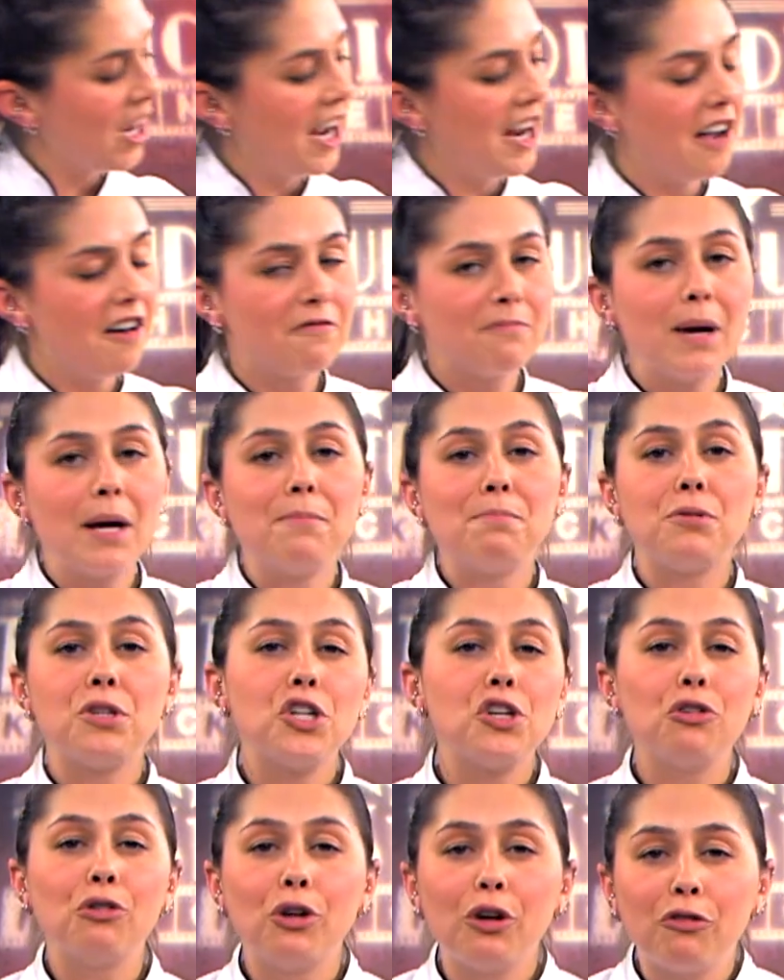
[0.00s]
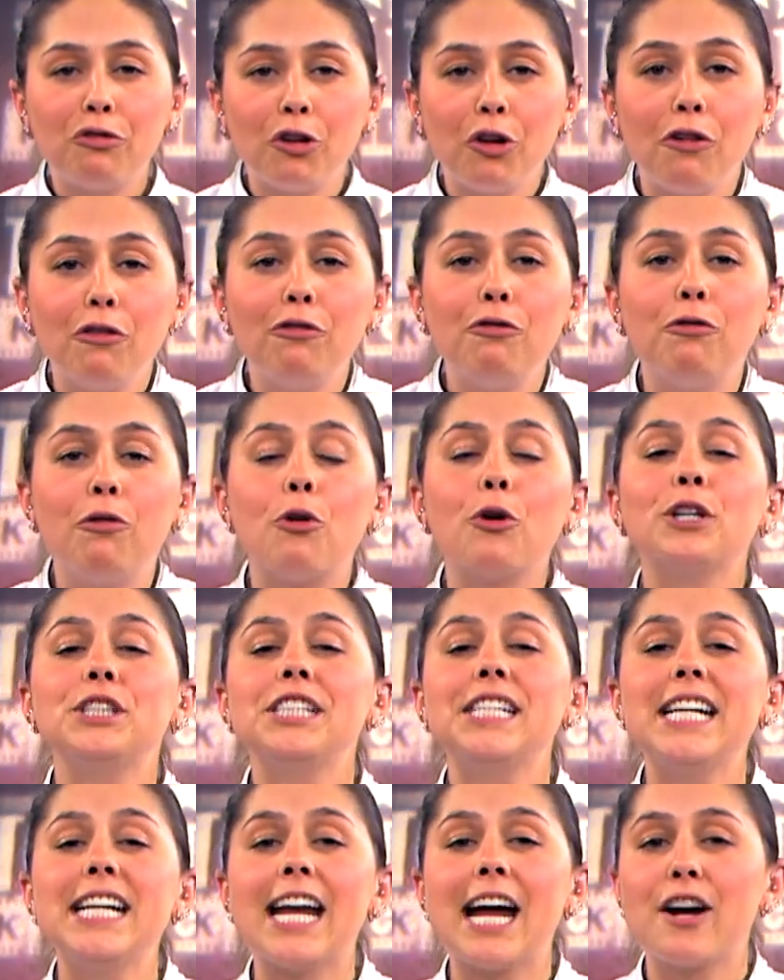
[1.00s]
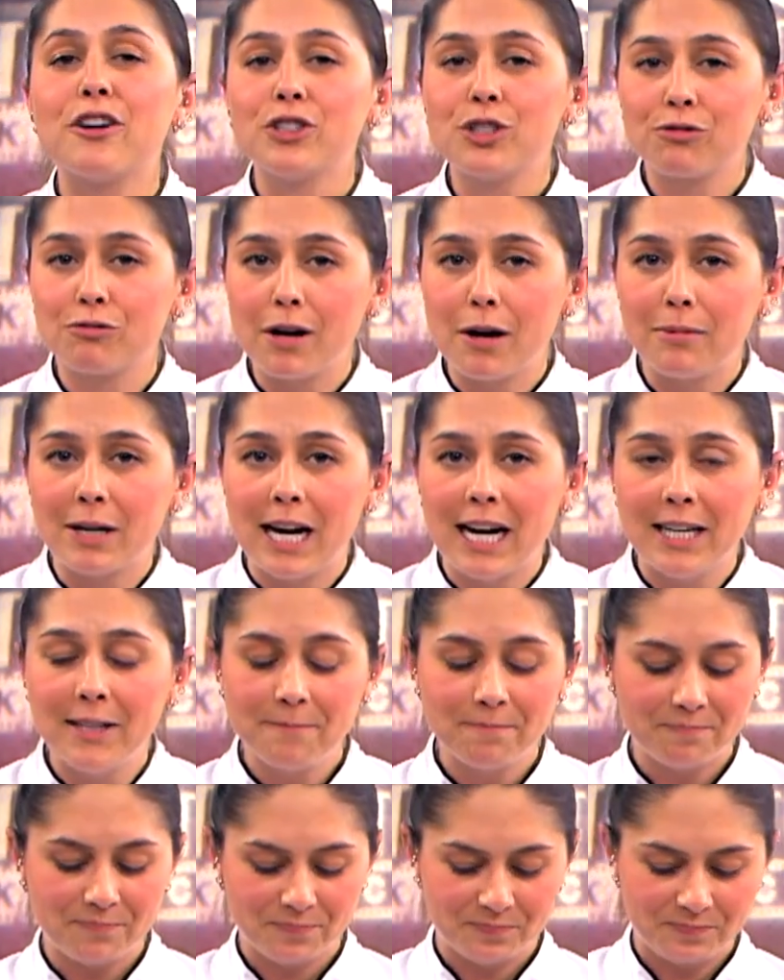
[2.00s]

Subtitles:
I have my beautiful 14-ounce ribeye.